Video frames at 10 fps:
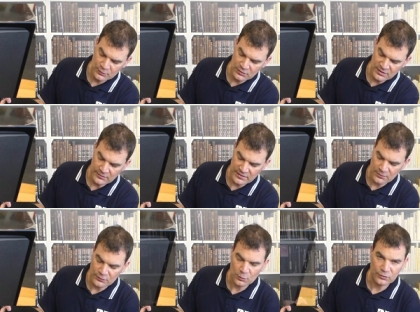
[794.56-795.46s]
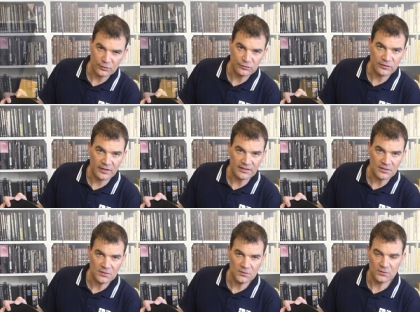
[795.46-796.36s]
area is also slightly
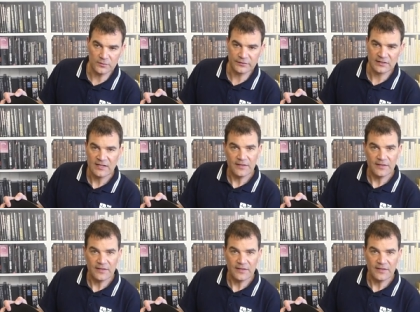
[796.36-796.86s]
curved.